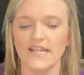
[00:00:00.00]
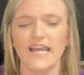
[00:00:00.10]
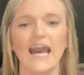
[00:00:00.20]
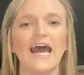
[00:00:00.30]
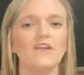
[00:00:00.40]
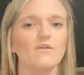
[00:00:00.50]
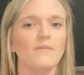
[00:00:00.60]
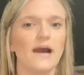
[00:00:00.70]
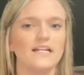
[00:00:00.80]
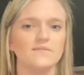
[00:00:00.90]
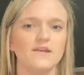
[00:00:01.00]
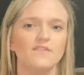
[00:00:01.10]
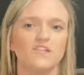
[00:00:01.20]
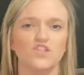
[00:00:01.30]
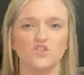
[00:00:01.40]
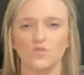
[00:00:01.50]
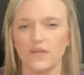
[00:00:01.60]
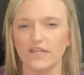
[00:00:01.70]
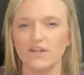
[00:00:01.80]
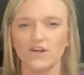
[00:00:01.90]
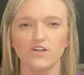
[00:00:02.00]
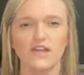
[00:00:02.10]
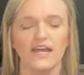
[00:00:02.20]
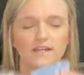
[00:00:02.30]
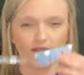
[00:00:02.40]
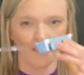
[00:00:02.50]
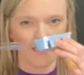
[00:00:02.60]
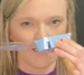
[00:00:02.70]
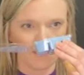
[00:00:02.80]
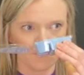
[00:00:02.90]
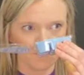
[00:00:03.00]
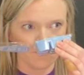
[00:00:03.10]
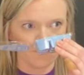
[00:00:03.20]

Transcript: It kind of reminds me of a sweeter, like clean,